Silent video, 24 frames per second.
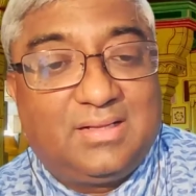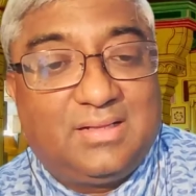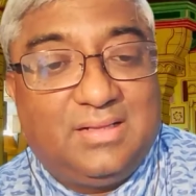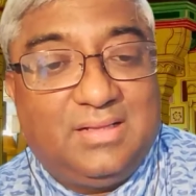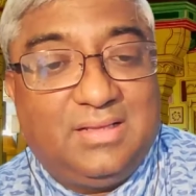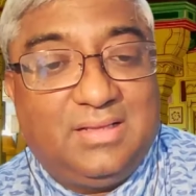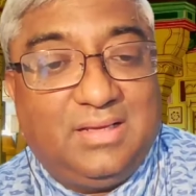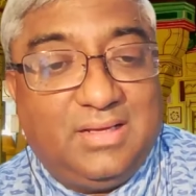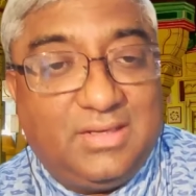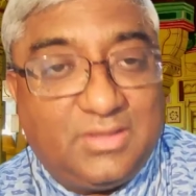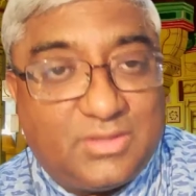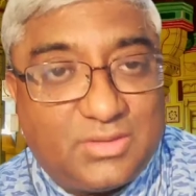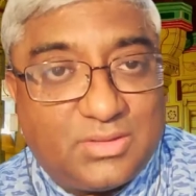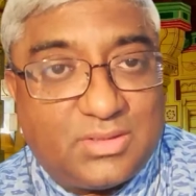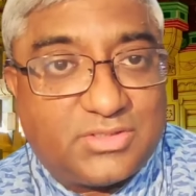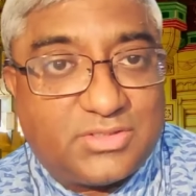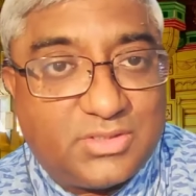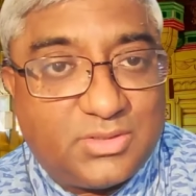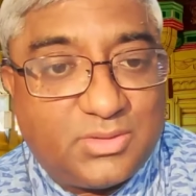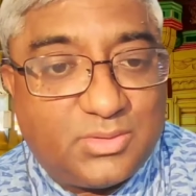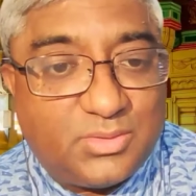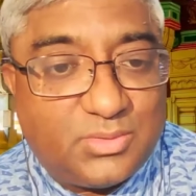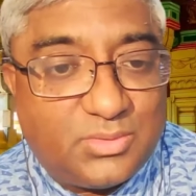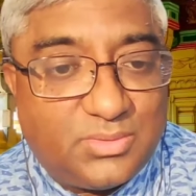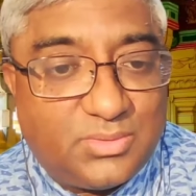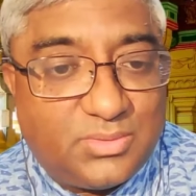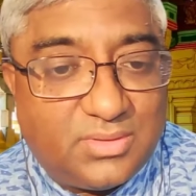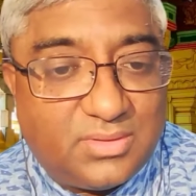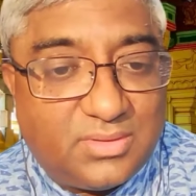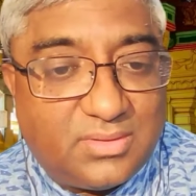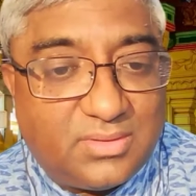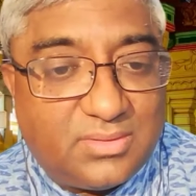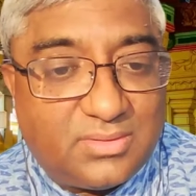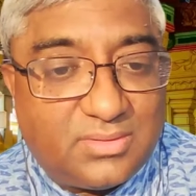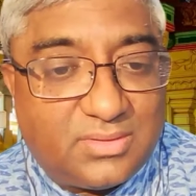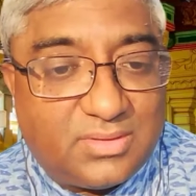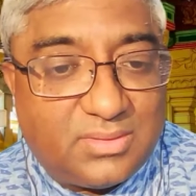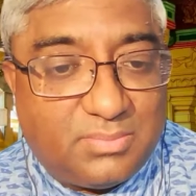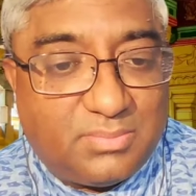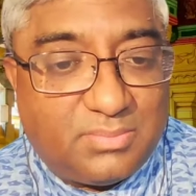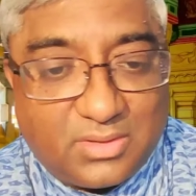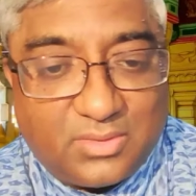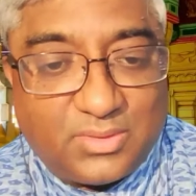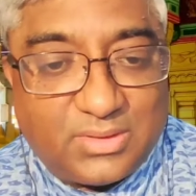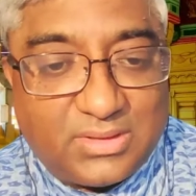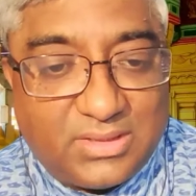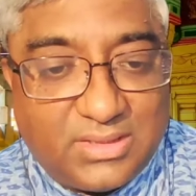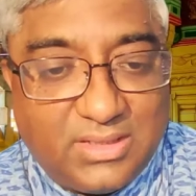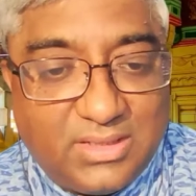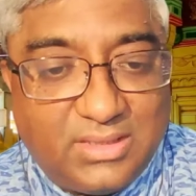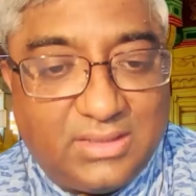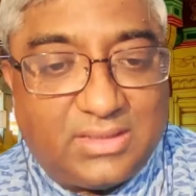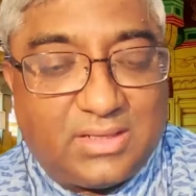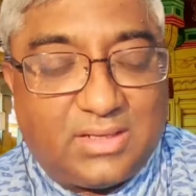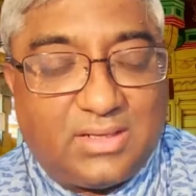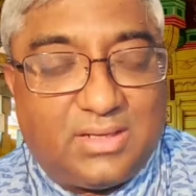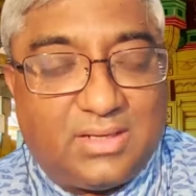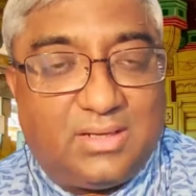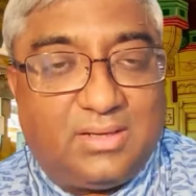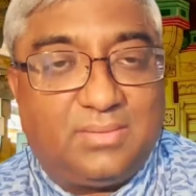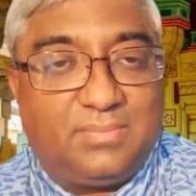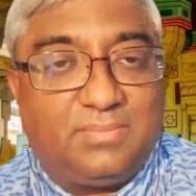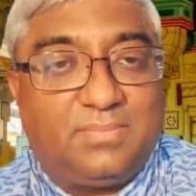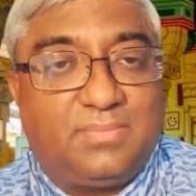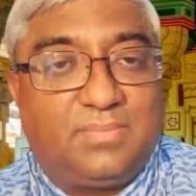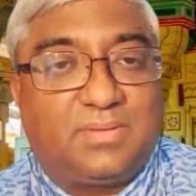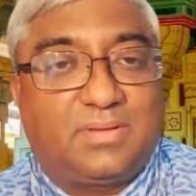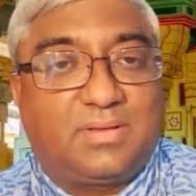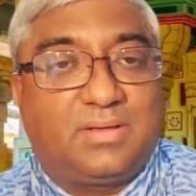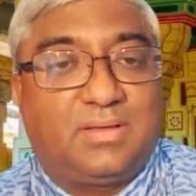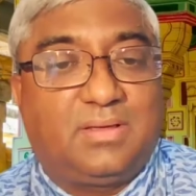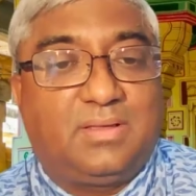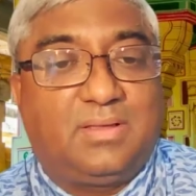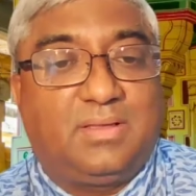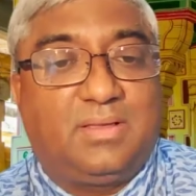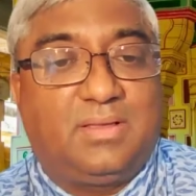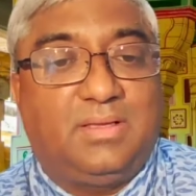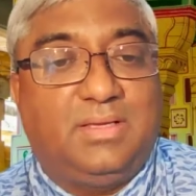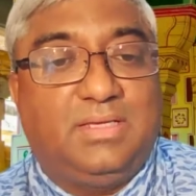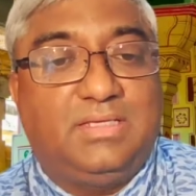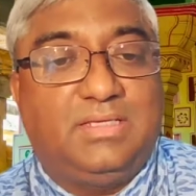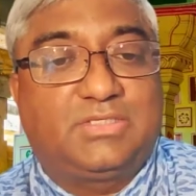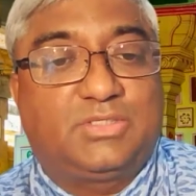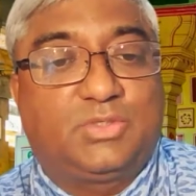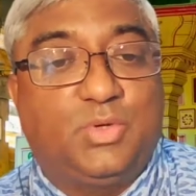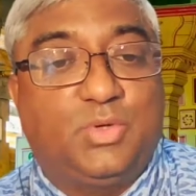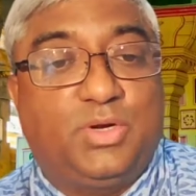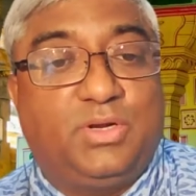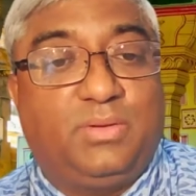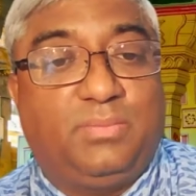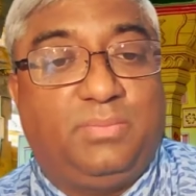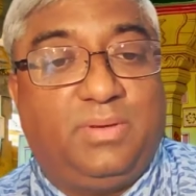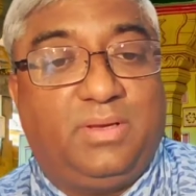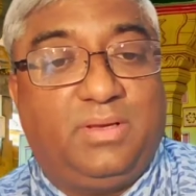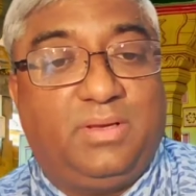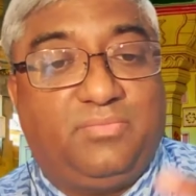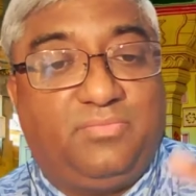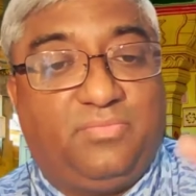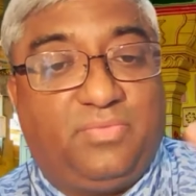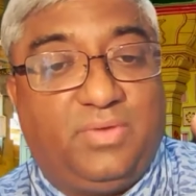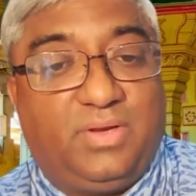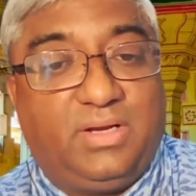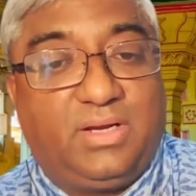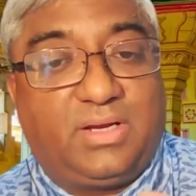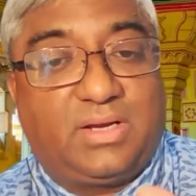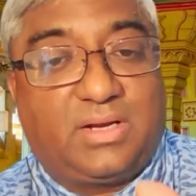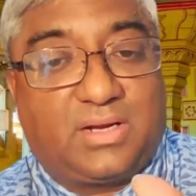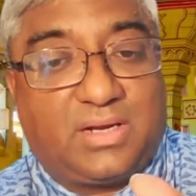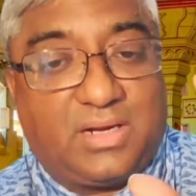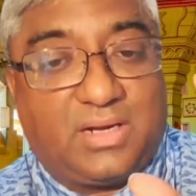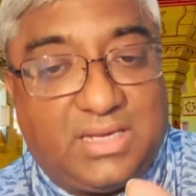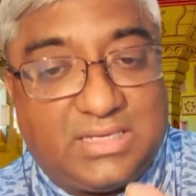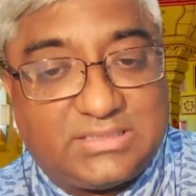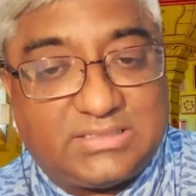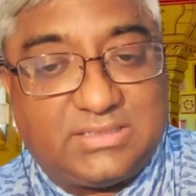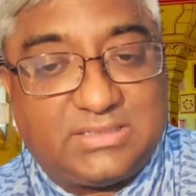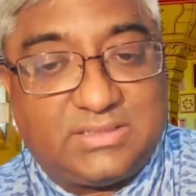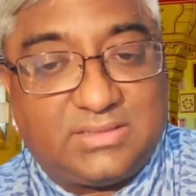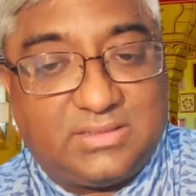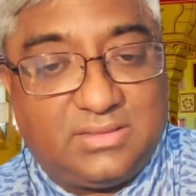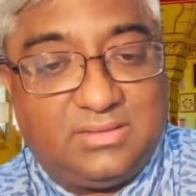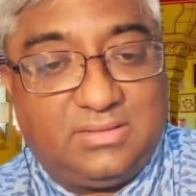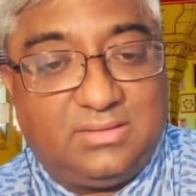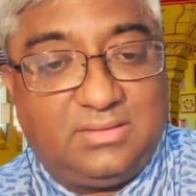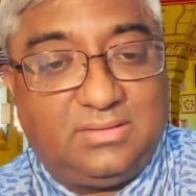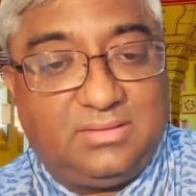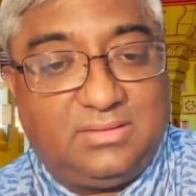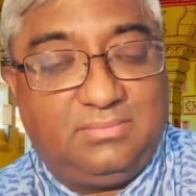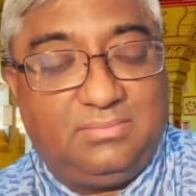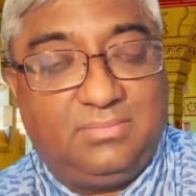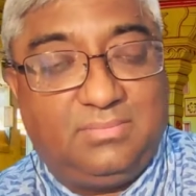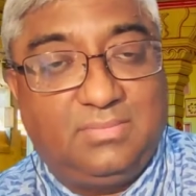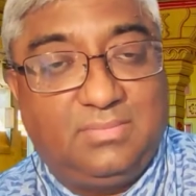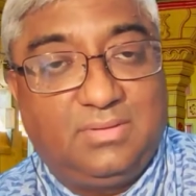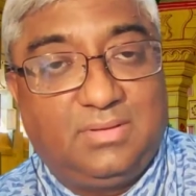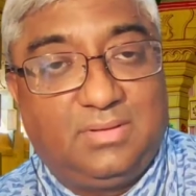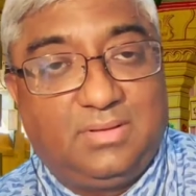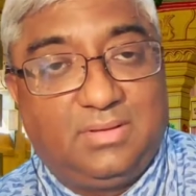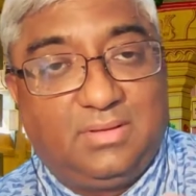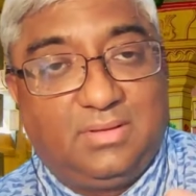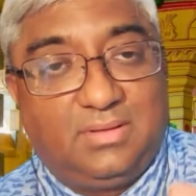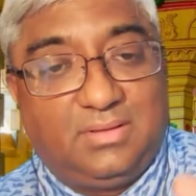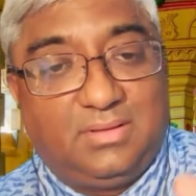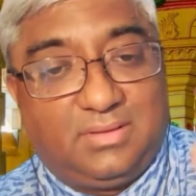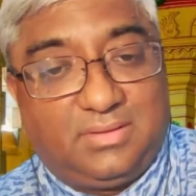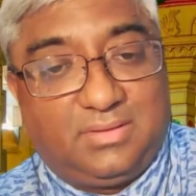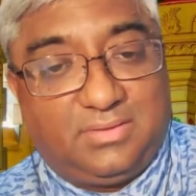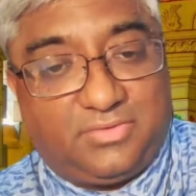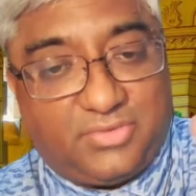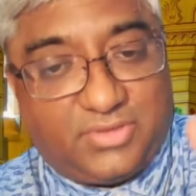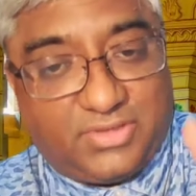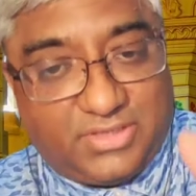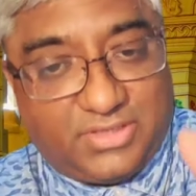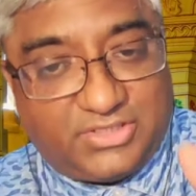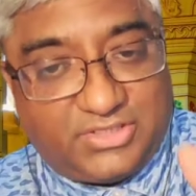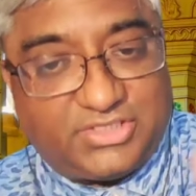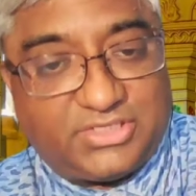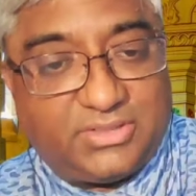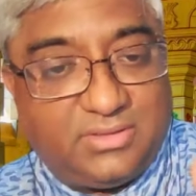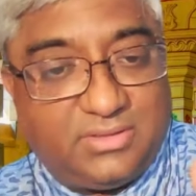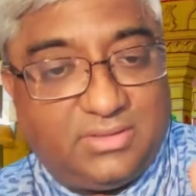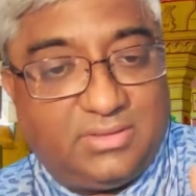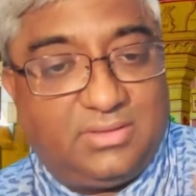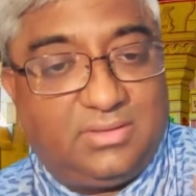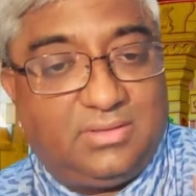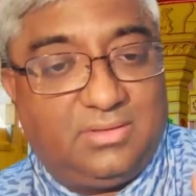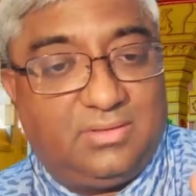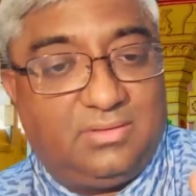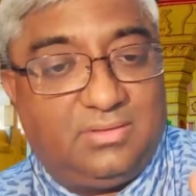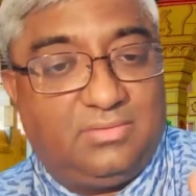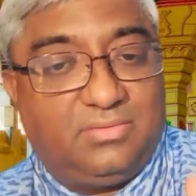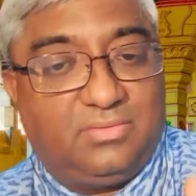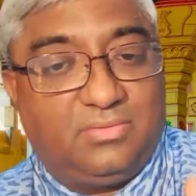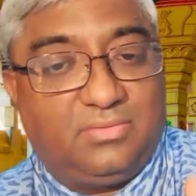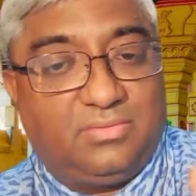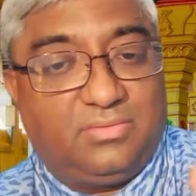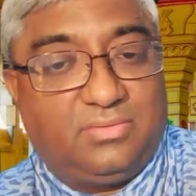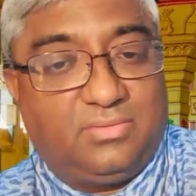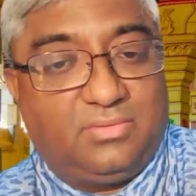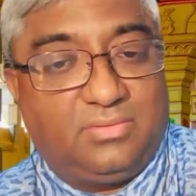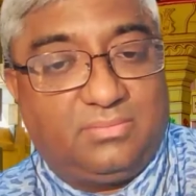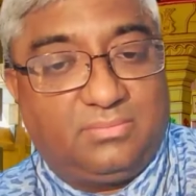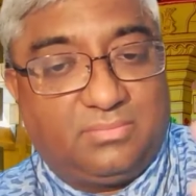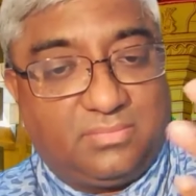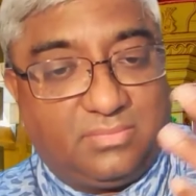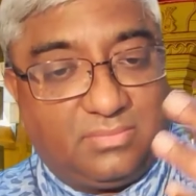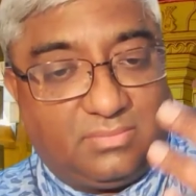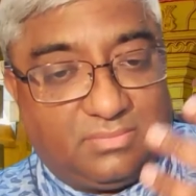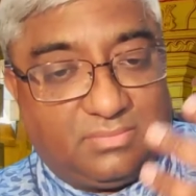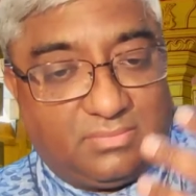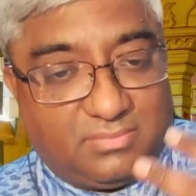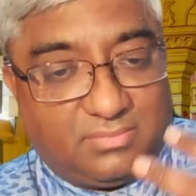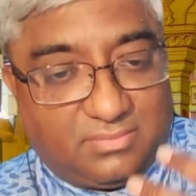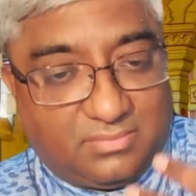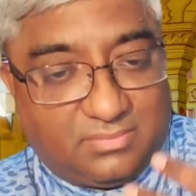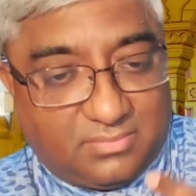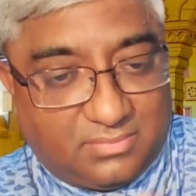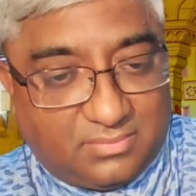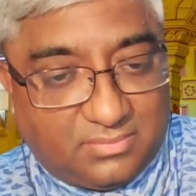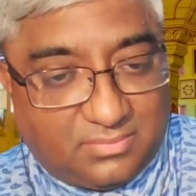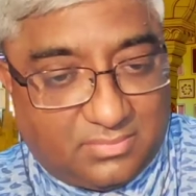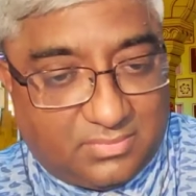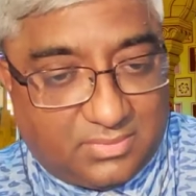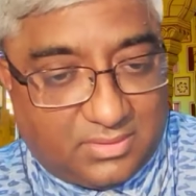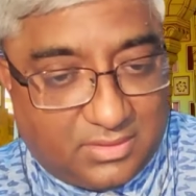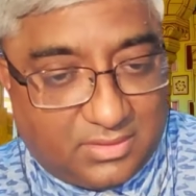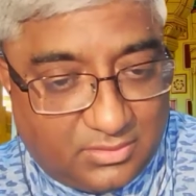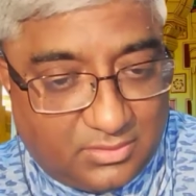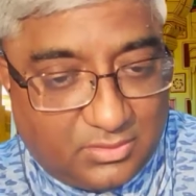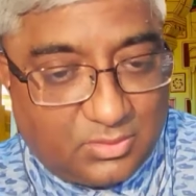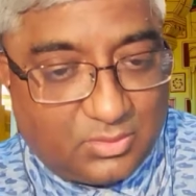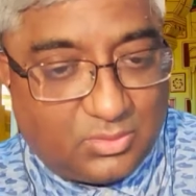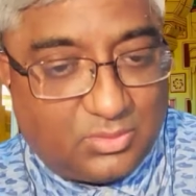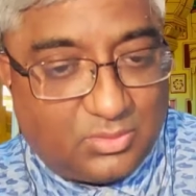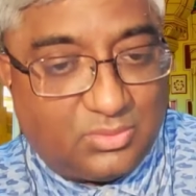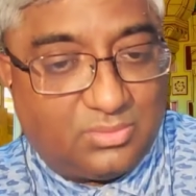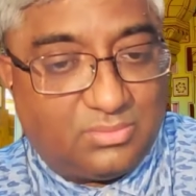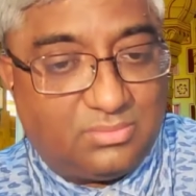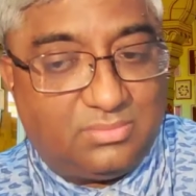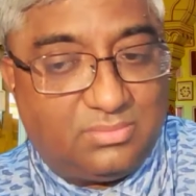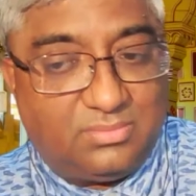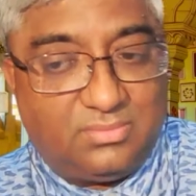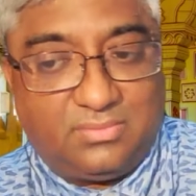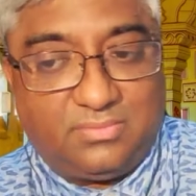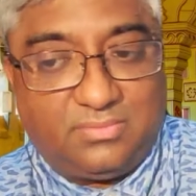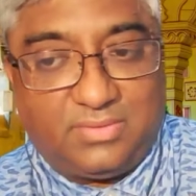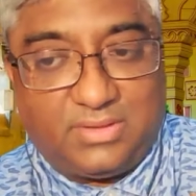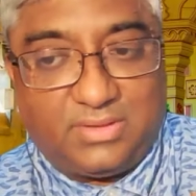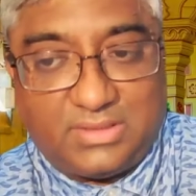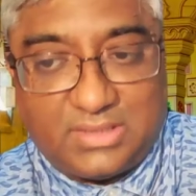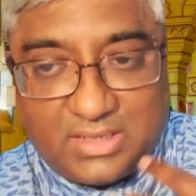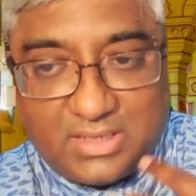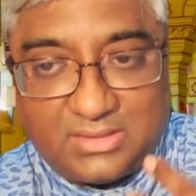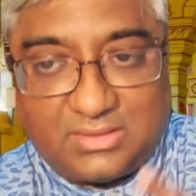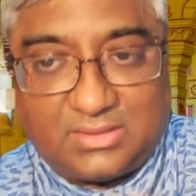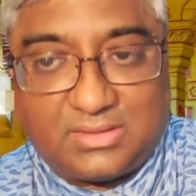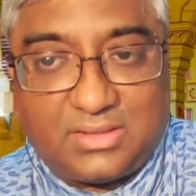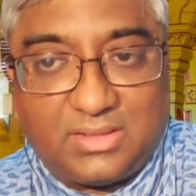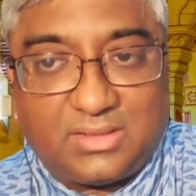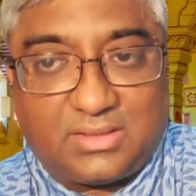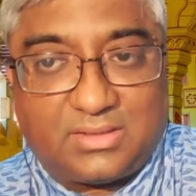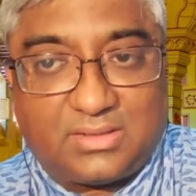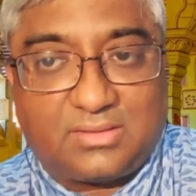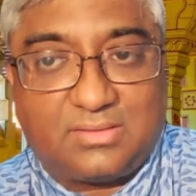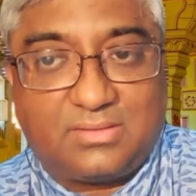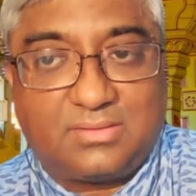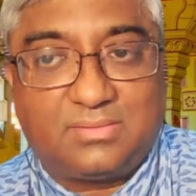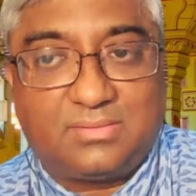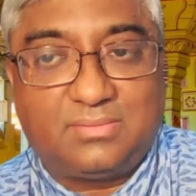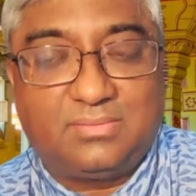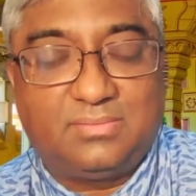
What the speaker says: The introduction to the Bhagavad Gita is going to be a very classical, traditional, Hindu, Vedantic